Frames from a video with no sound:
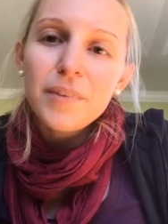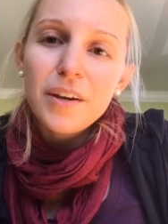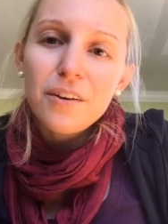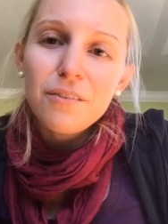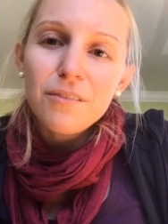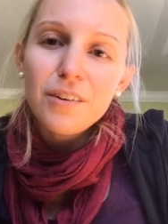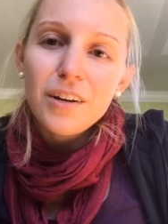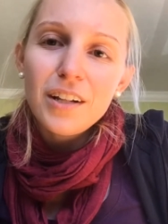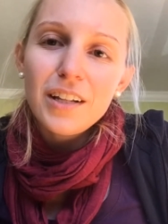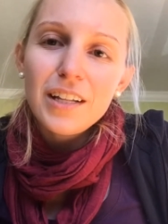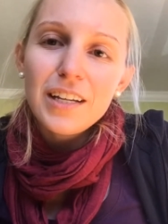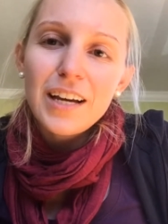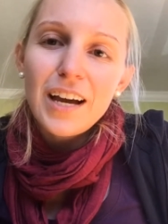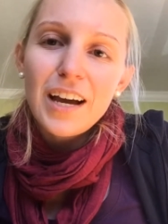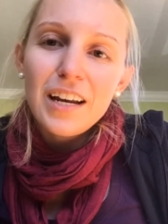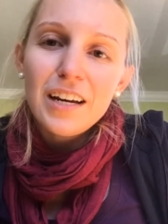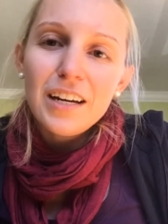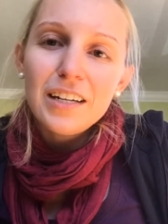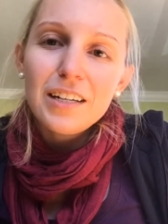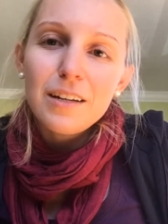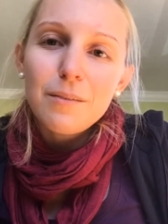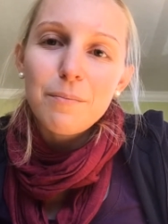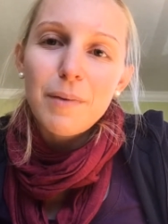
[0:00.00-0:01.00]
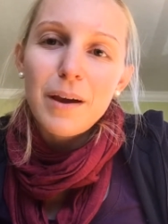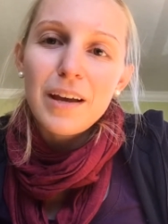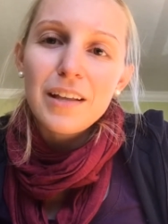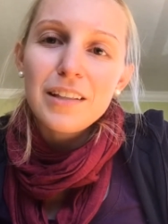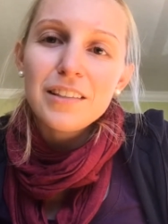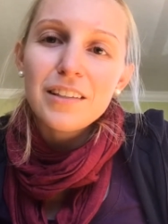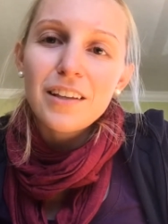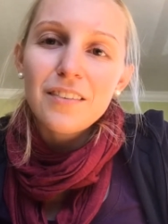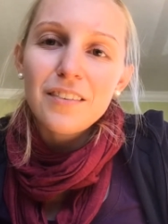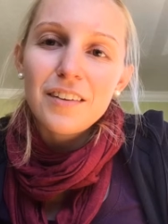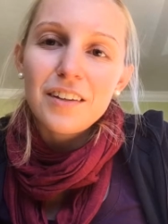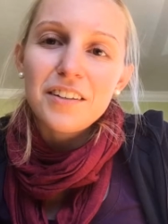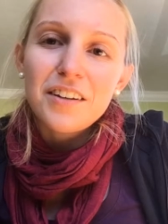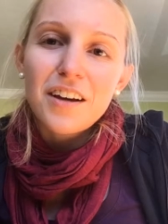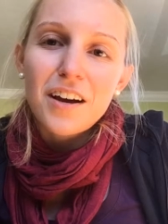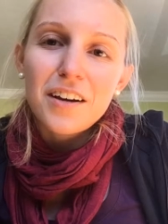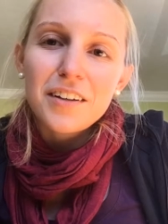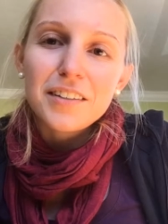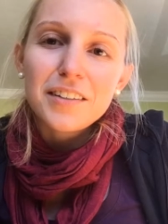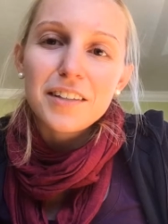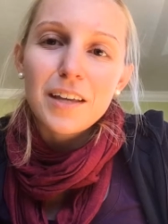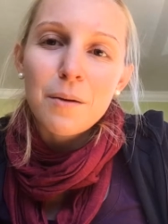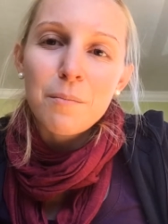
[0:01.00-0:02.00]
It really kind of depends on the
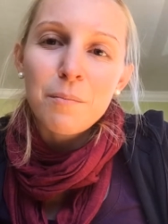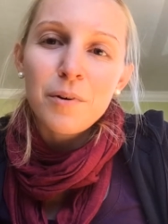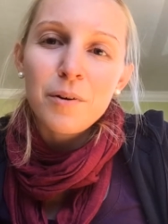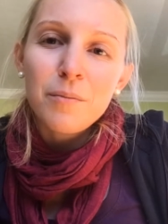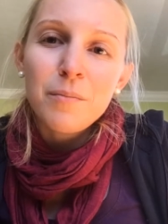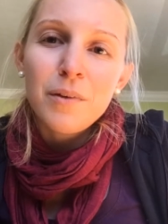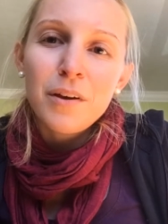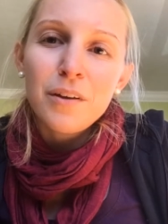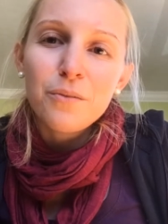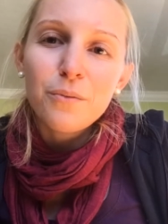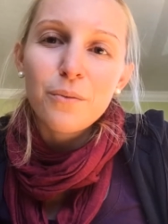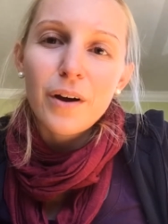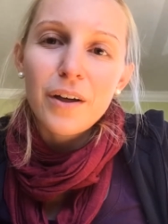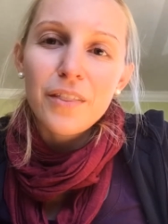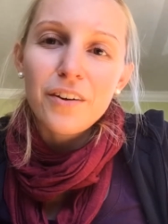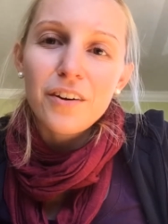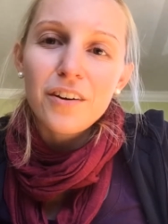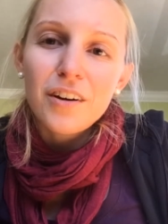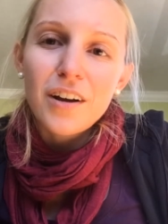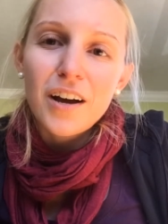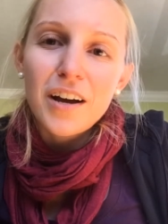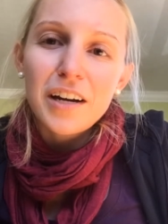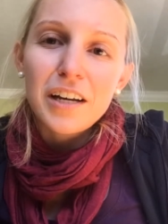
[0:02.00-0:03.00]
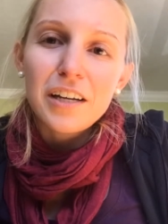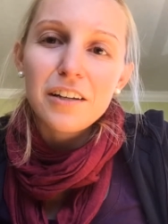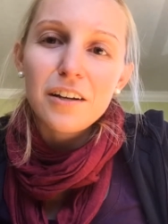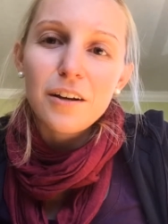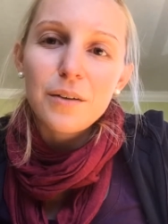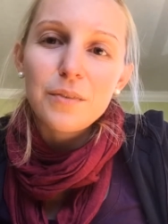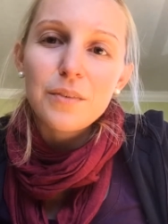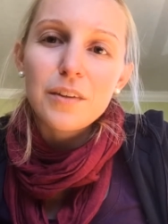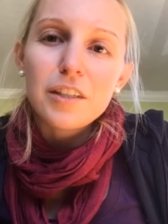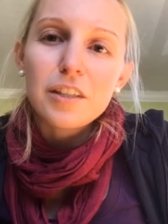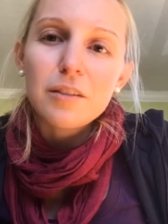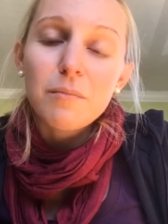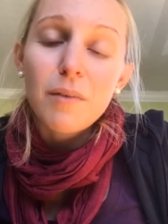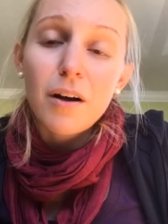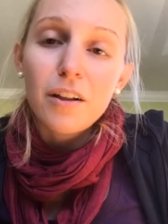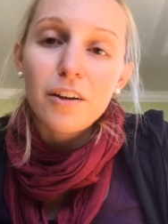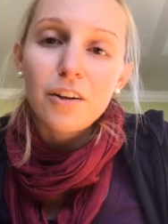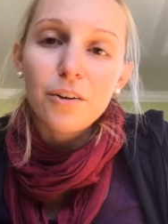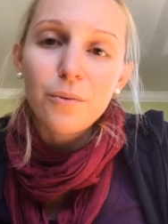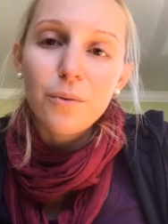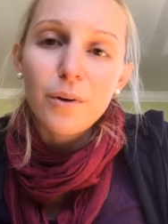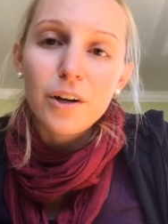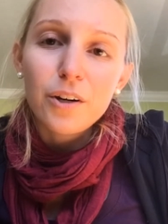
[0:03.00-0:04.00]
dog's temperament whether or not I go with the
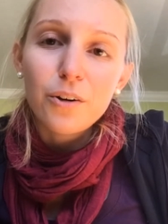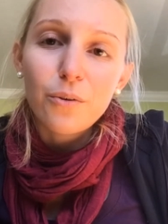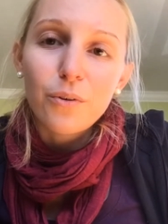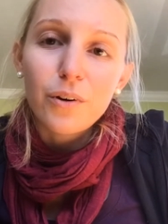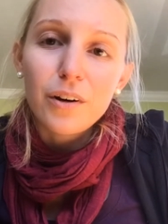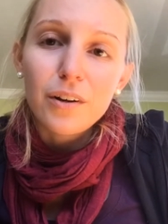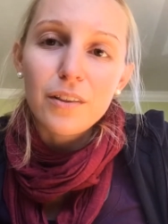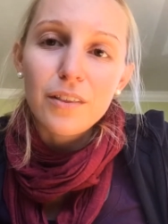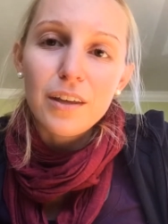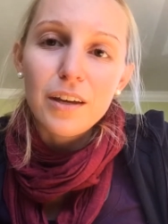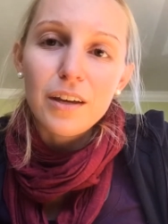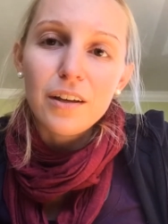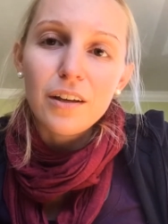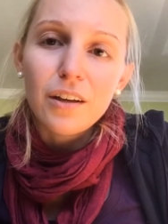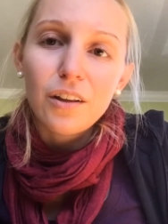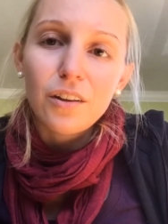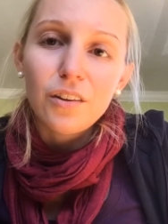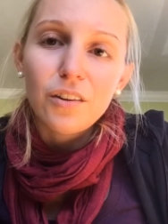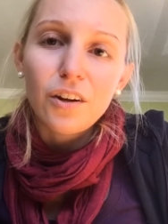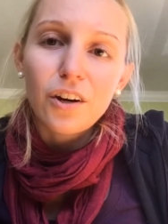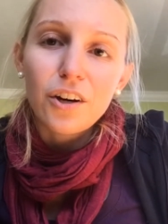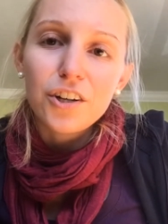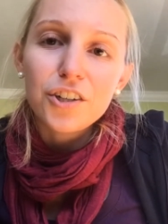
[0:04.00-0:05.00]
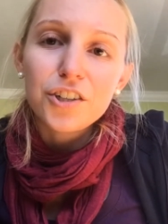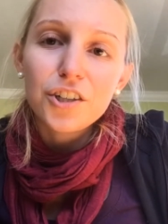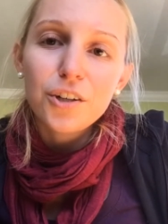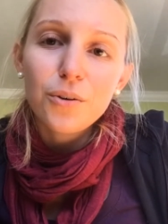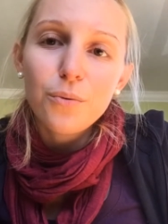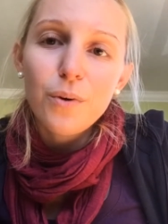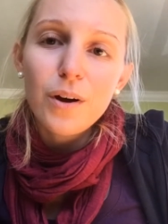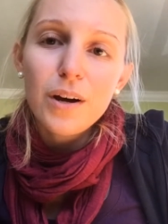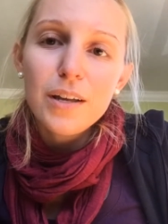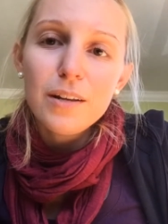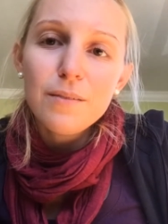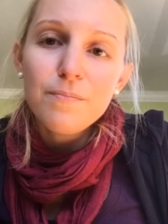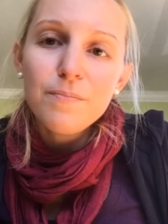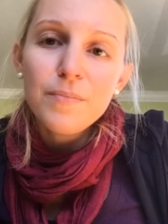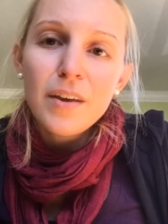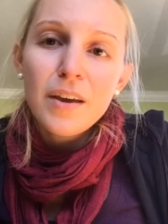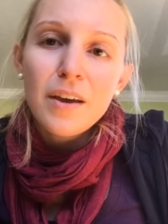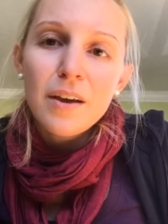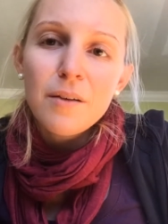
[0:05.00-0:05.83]
smaller one or the larger one.